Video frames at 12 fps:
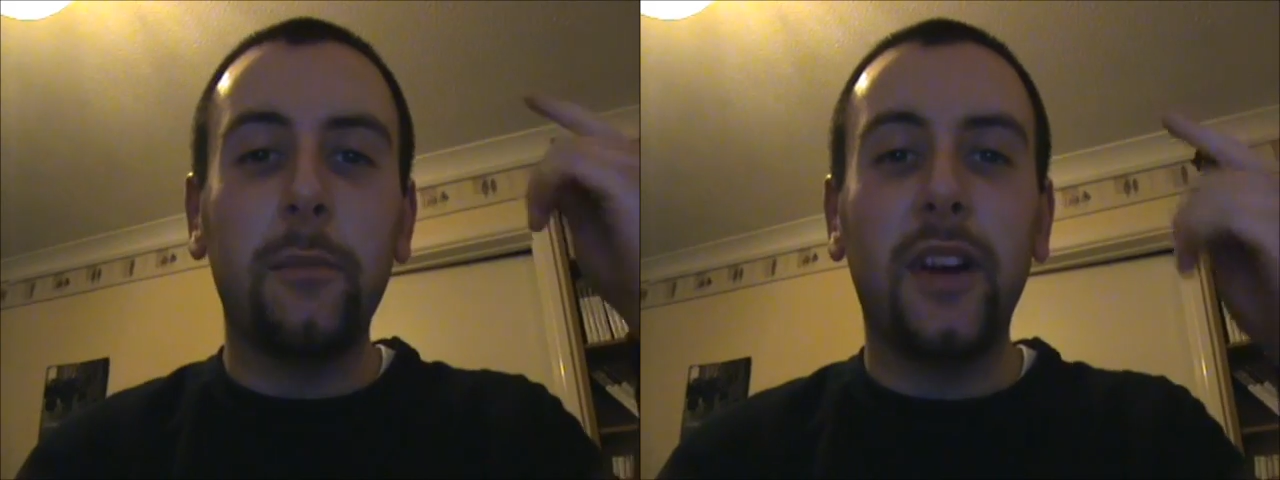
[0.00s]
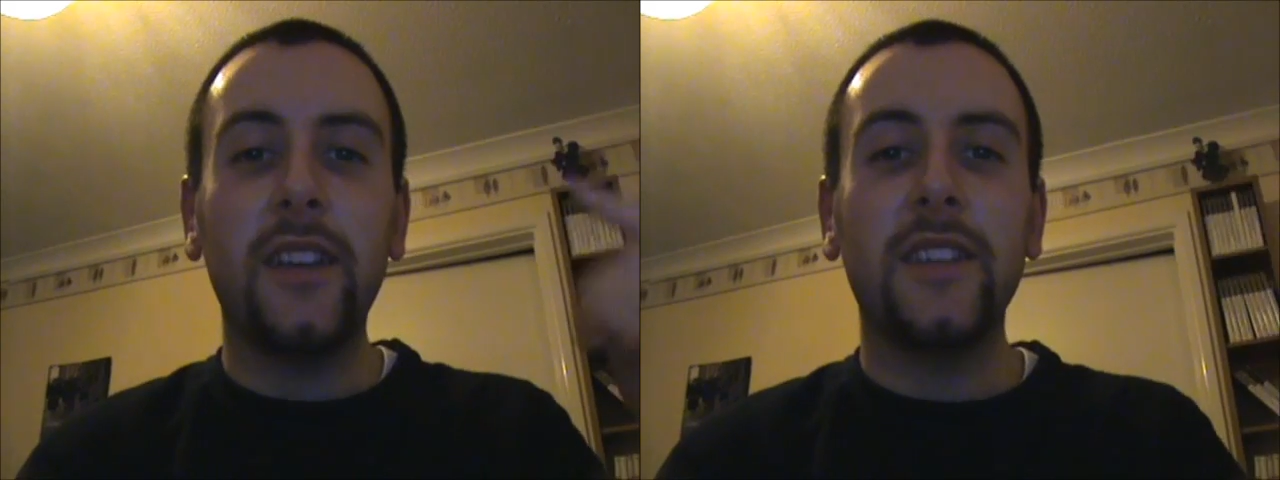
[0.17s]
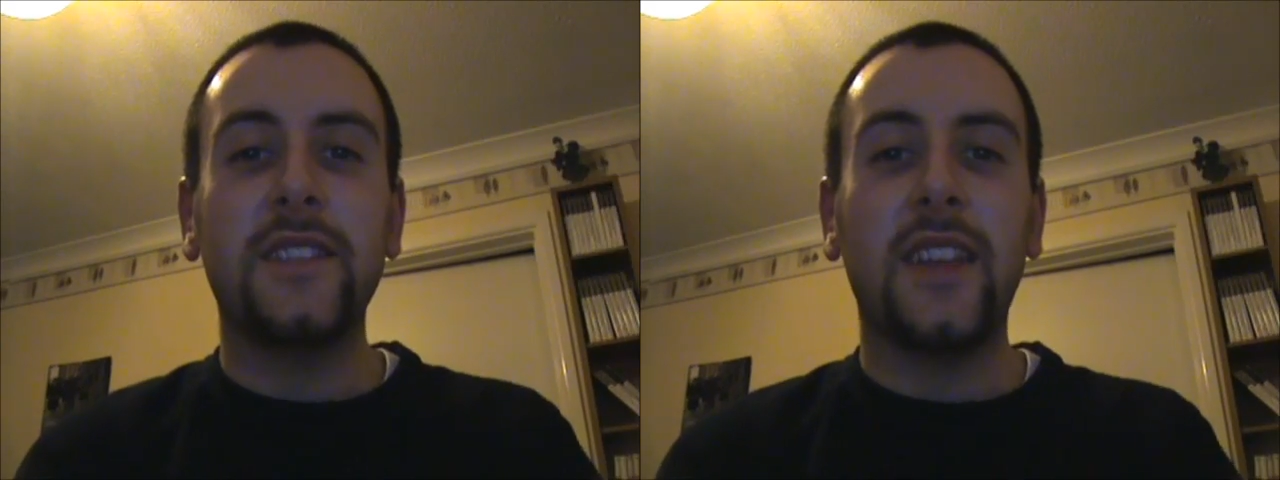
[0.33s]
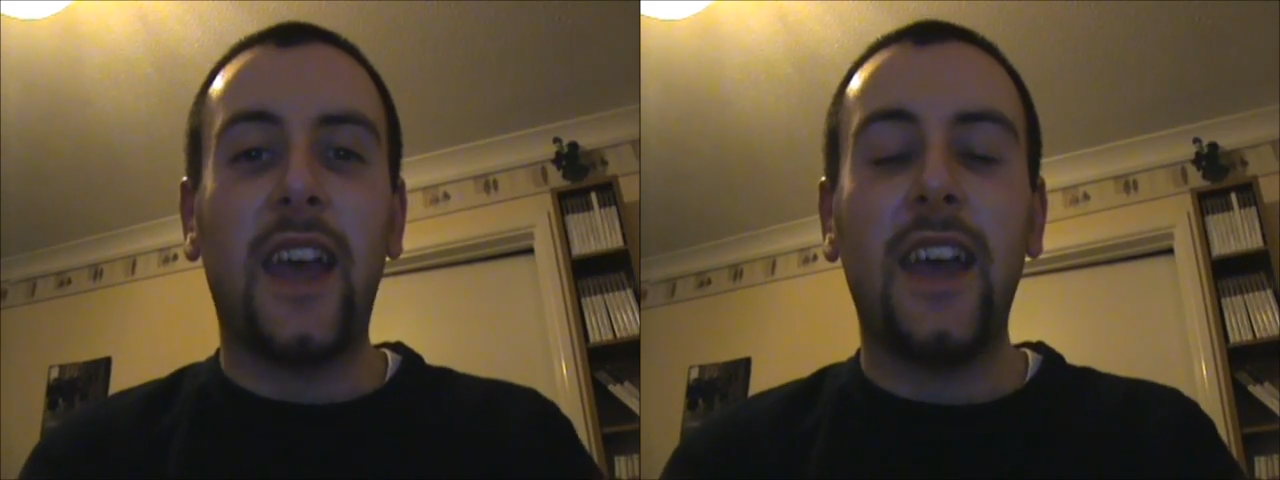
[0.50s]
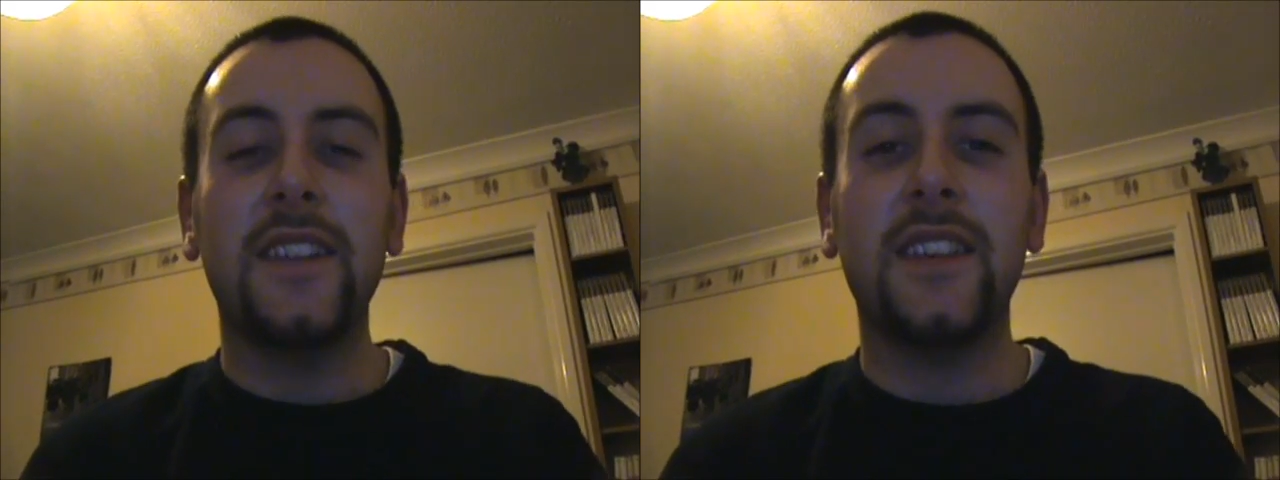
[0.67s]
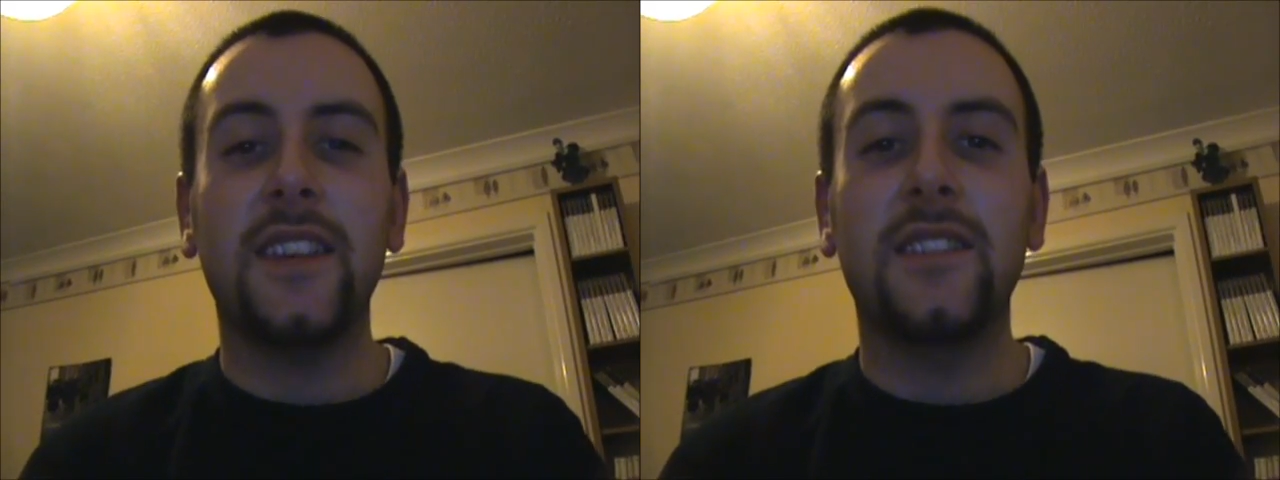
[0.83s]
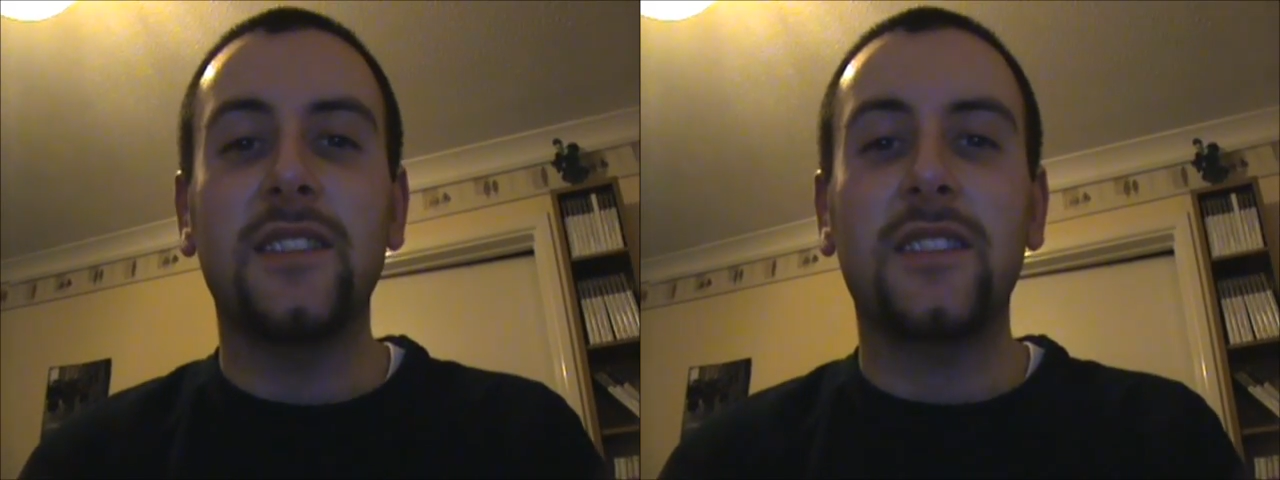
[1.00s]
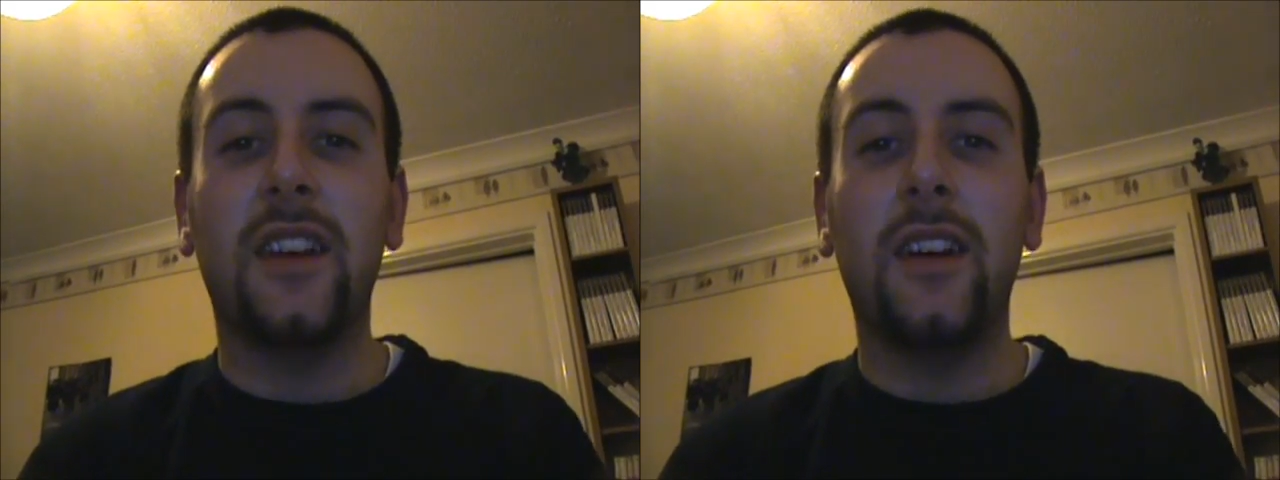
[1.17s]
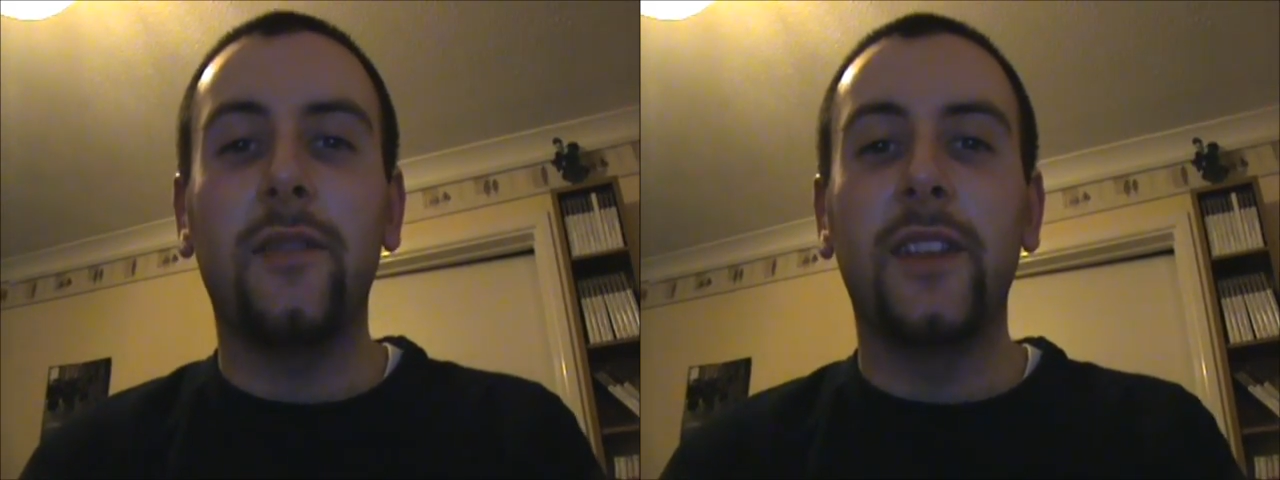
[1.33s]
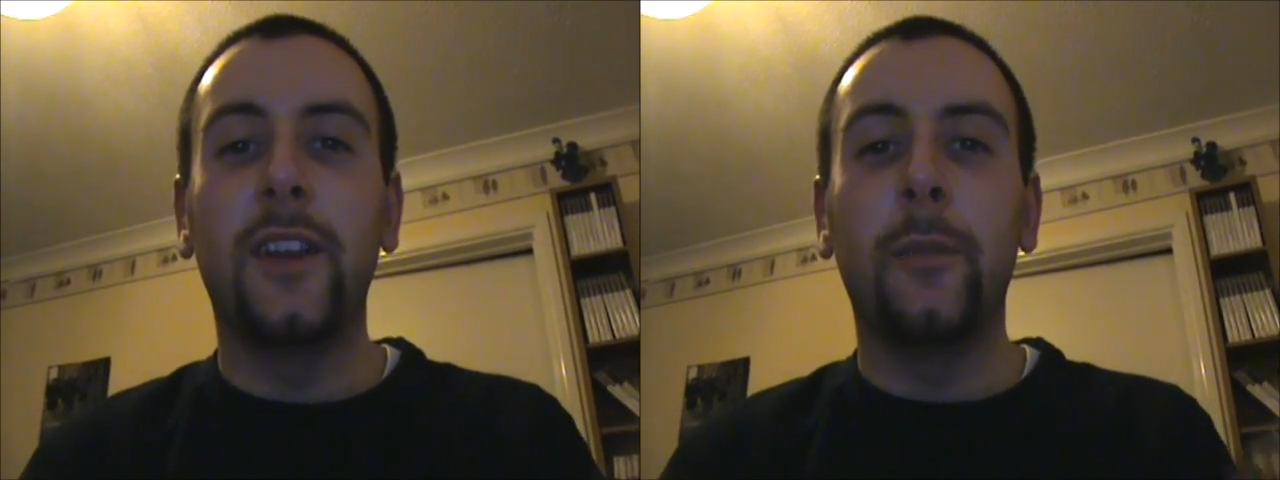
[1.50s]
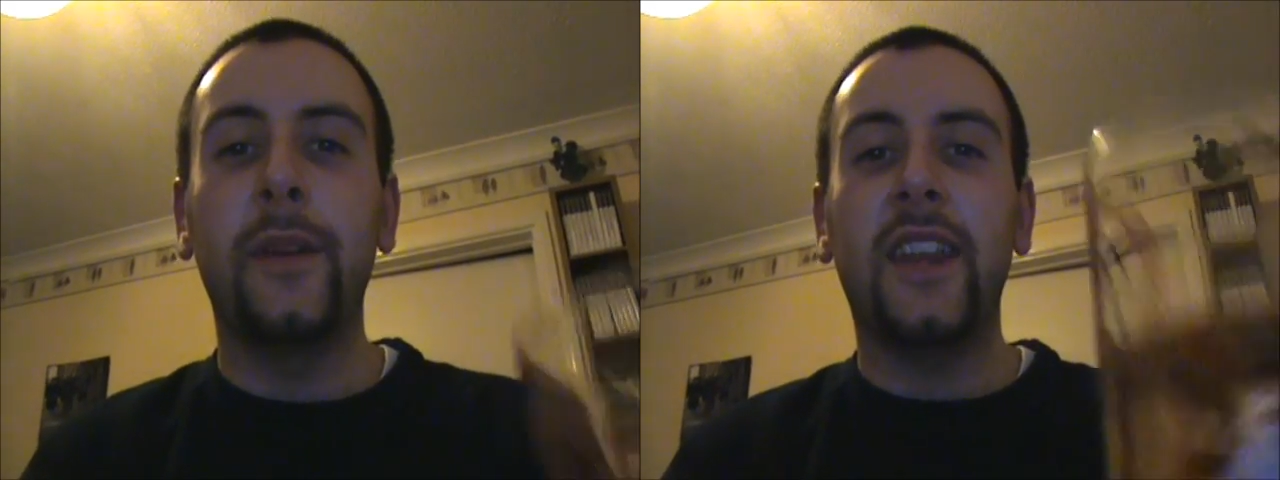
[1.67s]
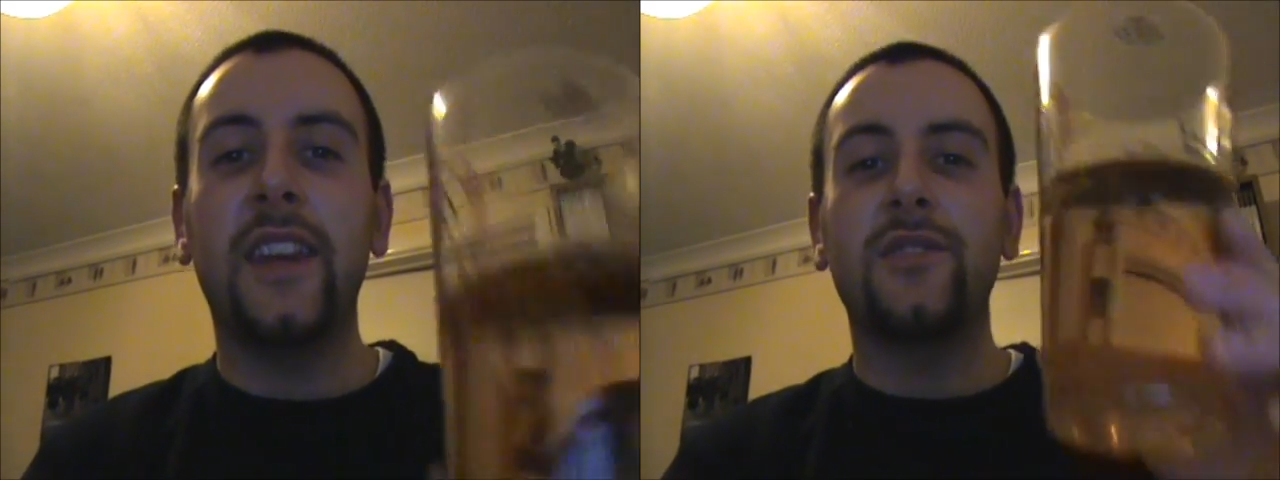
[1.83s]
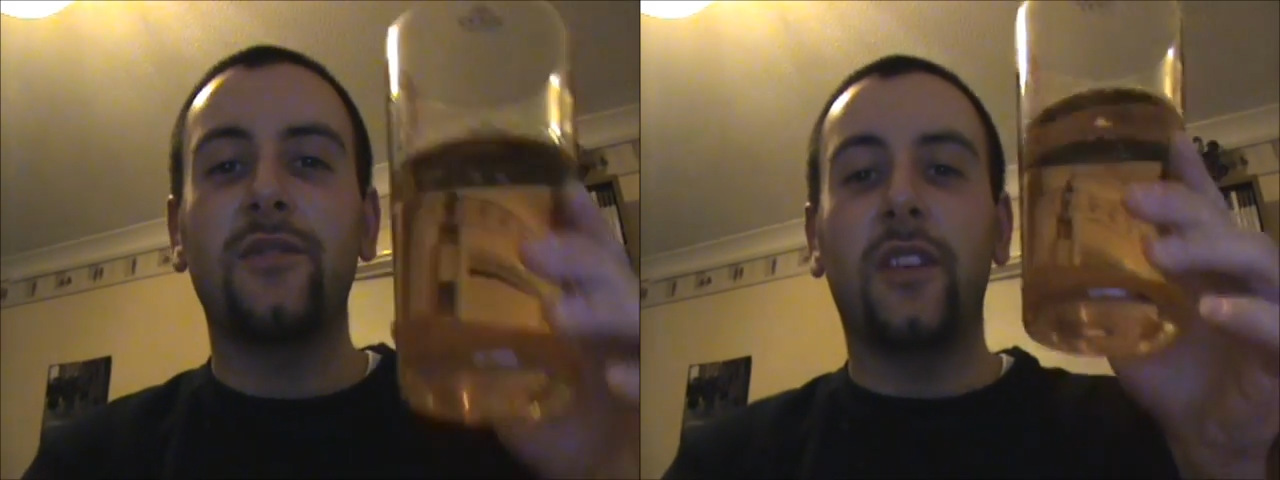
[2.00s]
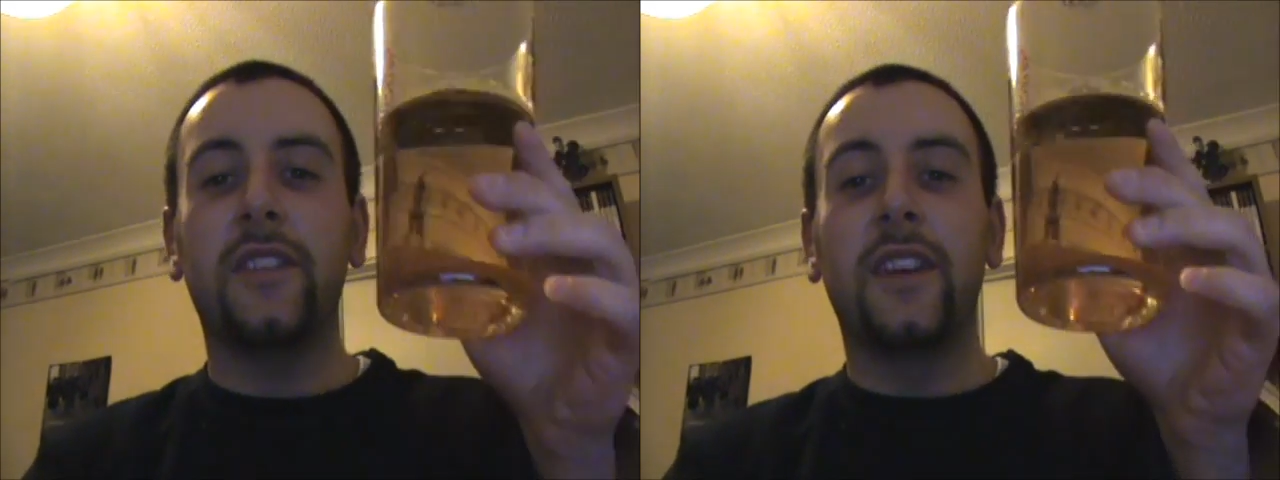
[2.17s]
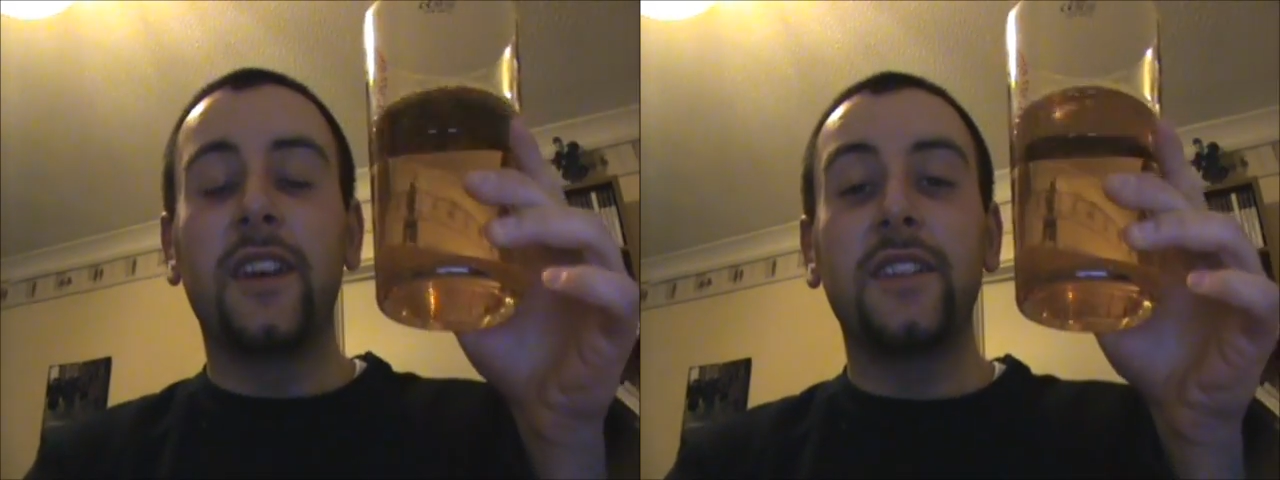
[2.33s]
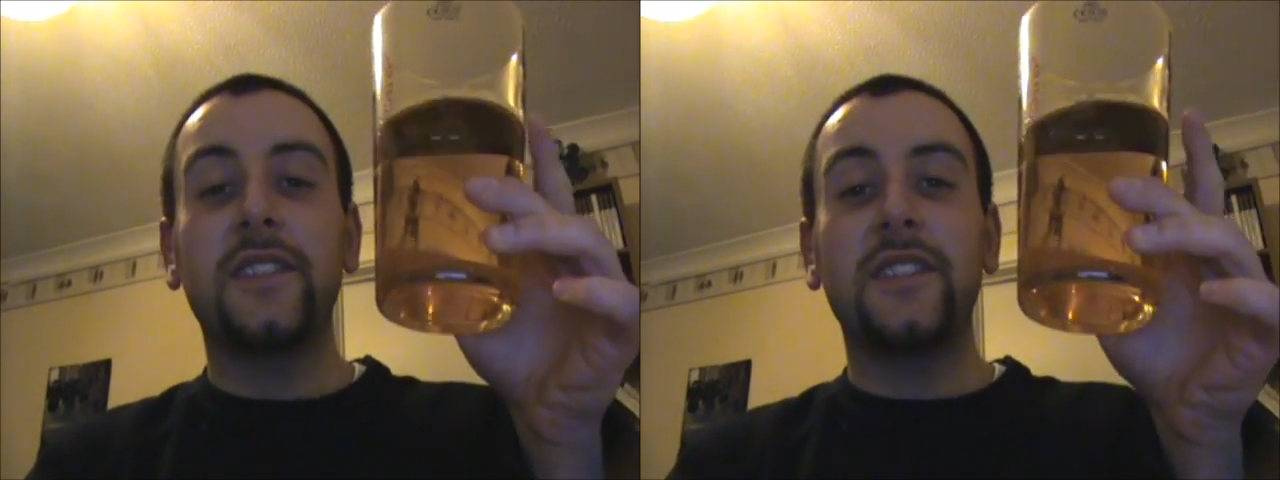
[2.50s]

minus hat and scarf a little bit later on,